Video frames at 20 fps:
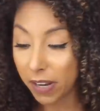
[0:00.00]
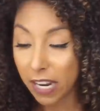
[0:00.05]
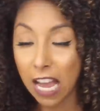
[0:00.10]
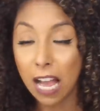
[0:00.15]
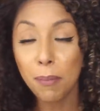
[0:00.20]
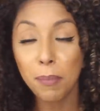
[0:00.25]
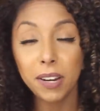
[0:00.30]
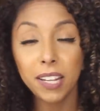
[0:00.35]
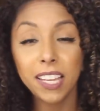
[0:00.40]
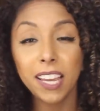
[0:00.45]
But
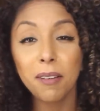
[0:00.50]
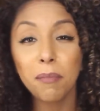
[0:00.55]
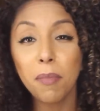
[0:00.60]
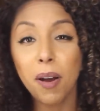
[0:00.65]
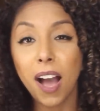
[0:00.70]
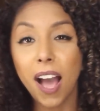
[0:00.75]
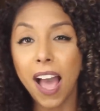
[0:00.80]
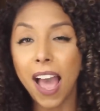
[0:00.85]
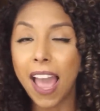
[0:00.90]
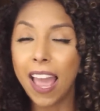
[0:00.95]
now I'm gonna get
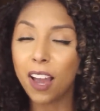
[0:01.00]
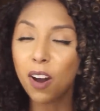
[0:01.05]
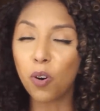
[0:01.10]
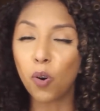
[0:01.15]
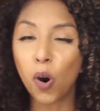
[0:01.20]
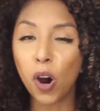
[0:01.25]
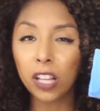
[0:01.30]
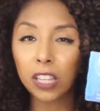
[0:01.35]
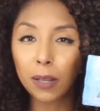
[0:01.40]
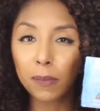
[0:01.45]
my
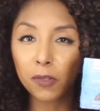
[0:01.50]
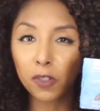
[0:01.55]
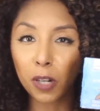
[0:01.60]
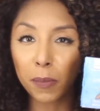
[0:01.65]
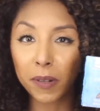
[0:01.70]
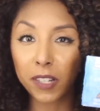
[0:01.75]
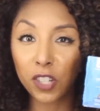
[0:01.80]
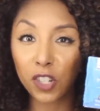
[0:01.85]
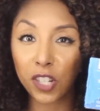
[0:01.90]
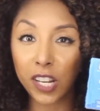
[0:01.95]
oil
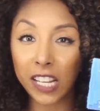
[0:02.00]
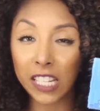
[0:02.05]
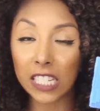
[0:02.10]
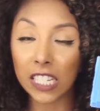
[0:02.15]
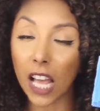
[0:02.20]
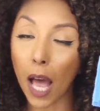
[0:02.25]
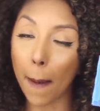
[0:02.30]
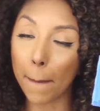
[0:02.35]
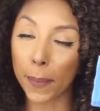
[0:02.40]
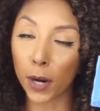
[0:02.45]
absorbing
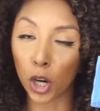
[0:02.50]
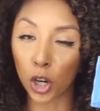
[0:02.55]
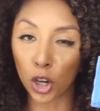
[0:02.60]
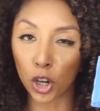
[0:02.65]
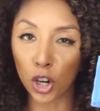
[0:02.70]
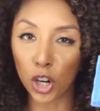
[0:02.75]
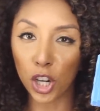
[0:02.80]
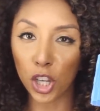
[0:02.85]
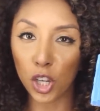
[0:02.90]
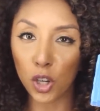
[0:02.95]
sheets
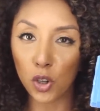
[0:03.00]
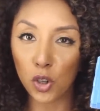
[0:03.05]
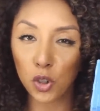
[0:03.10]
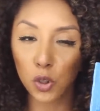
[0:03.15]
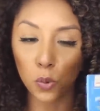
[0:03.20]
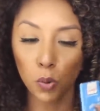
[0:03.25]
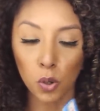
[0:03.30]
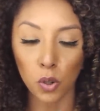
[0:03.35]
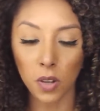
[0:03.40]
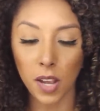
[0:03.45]
per
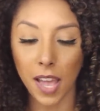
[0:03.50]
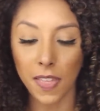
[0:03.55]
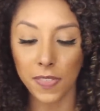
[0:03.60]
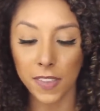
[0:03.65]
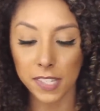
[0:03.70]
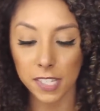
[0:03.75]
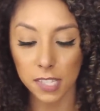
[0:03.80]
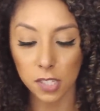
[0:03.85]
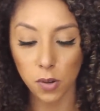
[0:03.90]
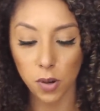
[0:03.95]
usual,
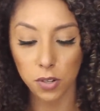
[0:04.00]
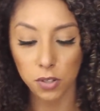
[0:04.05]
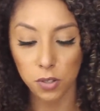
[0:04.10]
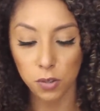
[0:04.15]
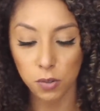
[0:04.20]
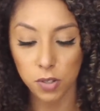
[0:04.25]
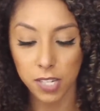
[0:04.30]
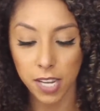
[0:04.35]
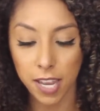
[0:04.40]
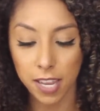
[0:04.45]
and this is going
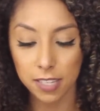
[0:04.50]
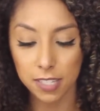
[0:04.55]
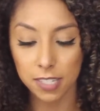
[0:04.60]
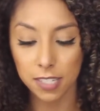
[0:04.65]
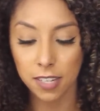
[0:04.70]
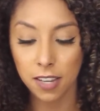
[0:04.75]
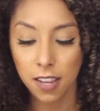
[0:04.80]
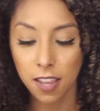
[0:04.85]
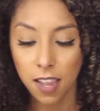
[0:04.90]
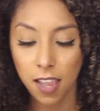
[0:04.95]
to
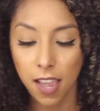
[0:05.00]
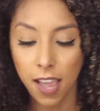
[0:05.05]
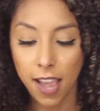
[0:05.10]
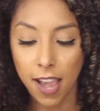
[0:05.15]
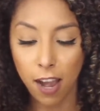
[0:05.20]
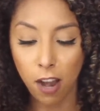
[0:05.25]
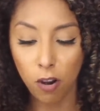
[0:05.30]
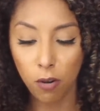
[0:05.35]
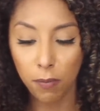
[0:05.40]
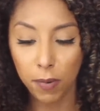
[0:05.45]
test
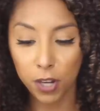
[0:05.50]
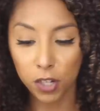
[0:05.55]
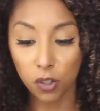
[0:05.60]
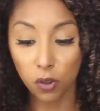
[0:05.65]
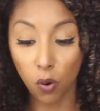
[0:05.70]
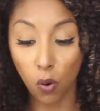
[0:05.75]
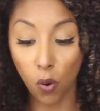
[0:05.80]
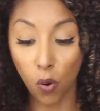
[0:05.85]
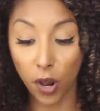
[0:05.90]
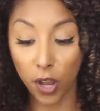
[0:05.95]
how
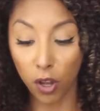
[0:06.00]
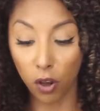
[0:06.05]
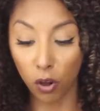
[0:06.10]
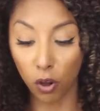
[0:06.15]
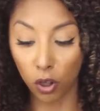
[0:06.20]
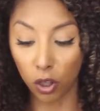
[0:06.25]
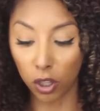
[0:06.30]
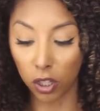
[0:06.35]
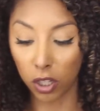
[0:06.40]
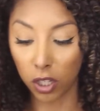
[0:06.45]
much
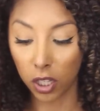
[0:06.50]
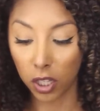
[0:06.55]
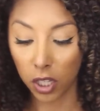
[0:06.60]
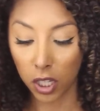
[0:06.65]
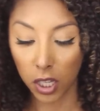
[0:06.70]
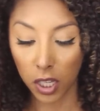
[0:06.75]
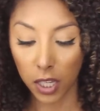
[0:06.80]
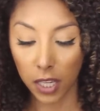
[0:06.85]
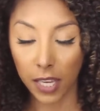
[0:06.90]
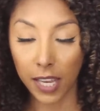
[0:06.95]
oil
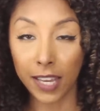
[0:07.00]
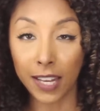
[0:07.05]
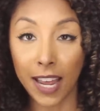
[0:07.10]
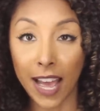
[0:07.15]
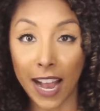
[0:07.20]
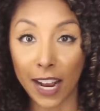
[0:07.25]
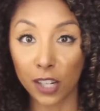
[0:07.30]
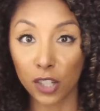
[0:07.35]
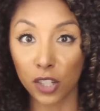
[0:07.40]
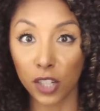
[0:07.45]
it
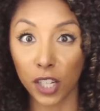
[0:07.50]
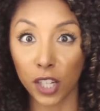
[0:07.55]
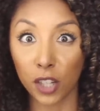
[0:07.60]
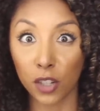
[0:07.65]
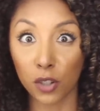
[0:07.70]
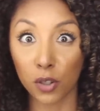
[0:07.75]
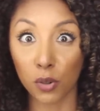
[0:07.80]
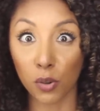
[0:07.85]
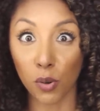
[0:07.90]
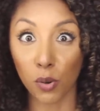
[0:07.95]
actually
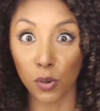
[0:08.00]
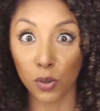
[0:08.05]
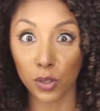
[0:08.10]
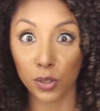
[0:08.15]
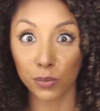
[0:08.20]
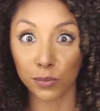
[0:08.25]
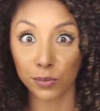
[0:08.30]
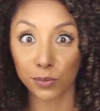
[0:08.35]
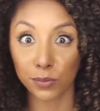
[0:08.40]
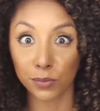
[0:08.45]
controlled.
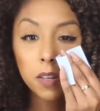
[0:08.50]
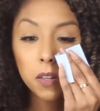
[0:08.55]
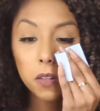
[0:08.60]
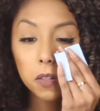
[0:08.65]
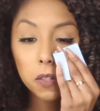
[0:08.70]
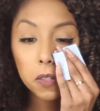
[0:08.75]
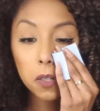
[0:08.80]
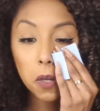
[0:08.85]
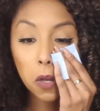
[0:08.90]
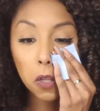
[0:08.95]

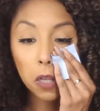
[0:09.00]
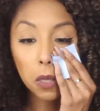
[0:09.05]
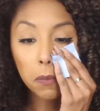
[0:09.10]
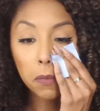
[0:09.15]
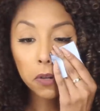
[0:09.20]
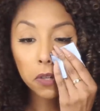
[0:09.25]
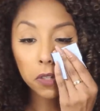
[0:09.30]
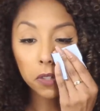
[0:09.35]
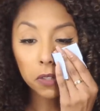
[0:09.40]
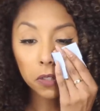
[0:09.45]
So let
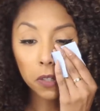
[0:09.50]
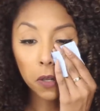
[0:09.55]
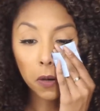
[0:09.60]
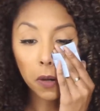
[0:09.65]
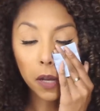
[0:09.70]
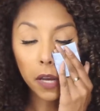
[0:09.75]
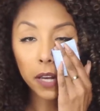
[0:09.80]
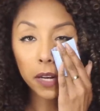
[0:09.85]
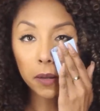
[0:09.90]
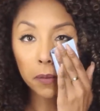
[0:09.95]
me just
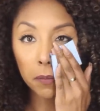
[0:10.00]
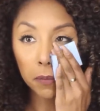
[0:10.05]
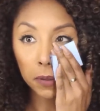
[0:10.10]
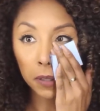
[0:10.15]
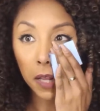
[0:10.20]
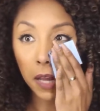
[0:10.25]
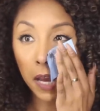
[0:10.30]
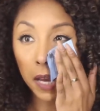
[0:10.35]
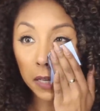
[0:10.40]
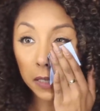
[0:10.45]
go ahead and
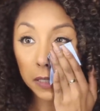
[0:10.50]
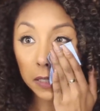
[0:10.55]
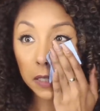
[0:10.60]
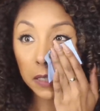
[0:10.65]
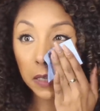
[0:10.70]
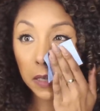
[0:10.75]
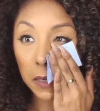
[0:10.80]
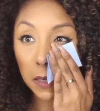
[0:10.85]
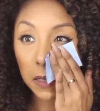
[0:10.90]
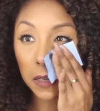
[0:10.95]

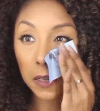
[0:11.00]
blot.